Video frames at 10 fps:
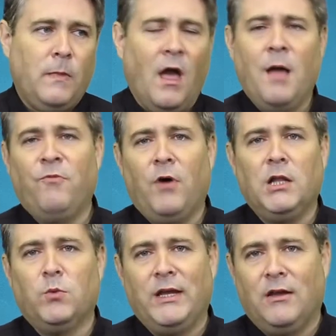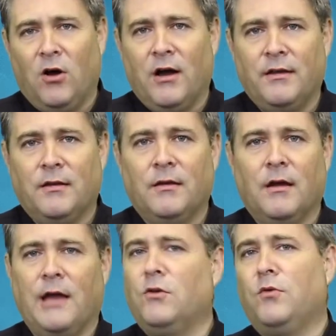I'm following God,
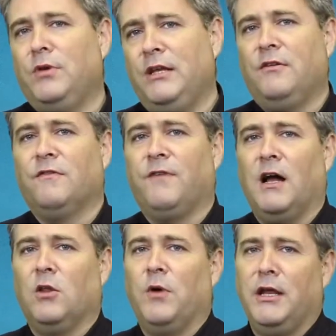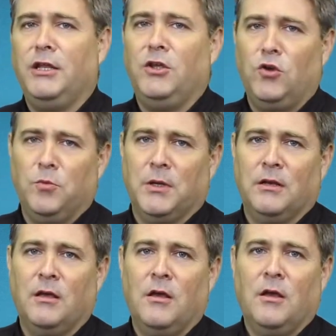I don't need to follow any
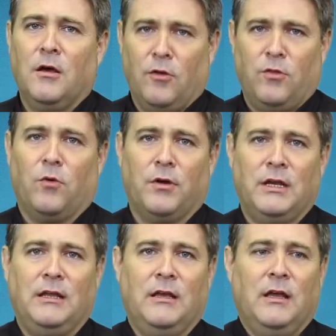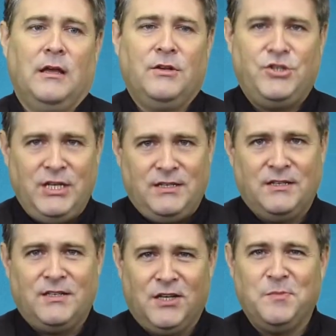human authority.
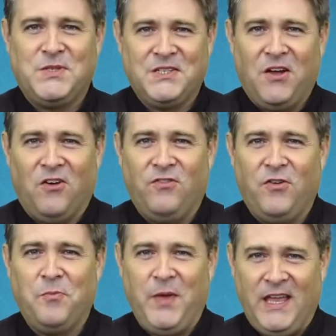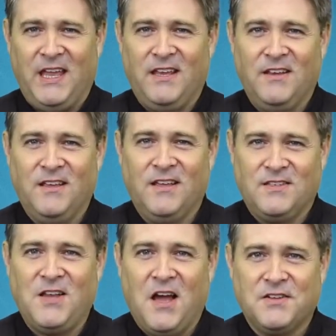Jesus himself paid
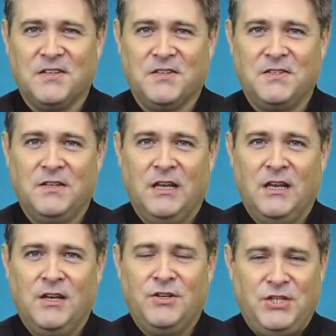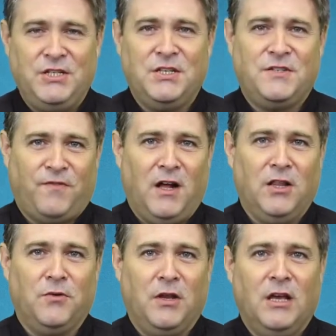his taxes. Jesus
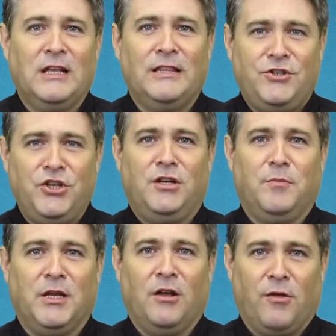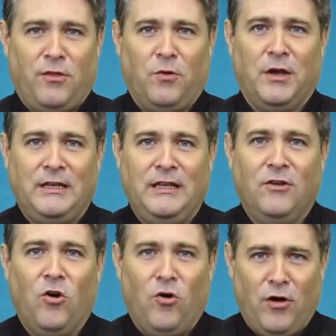followed legitimate authority
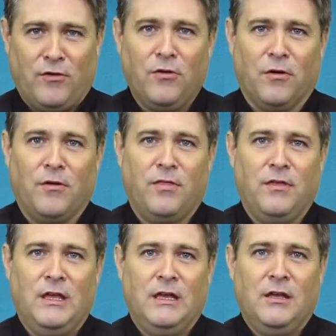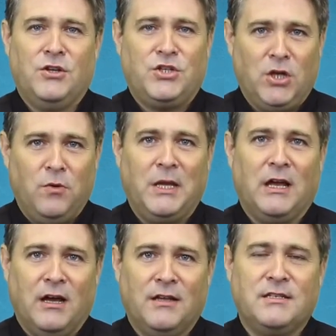on earth,
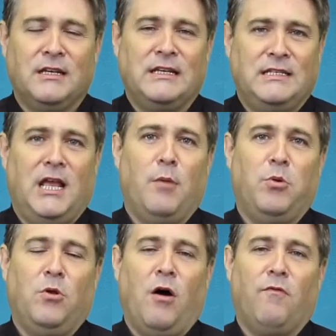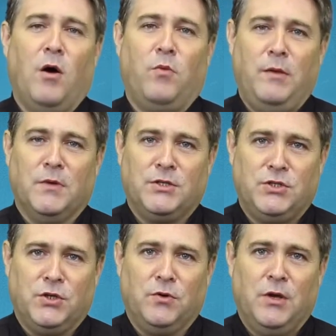showing us an example of what we
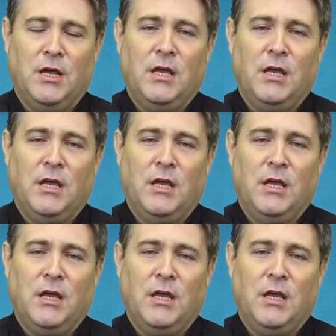must do.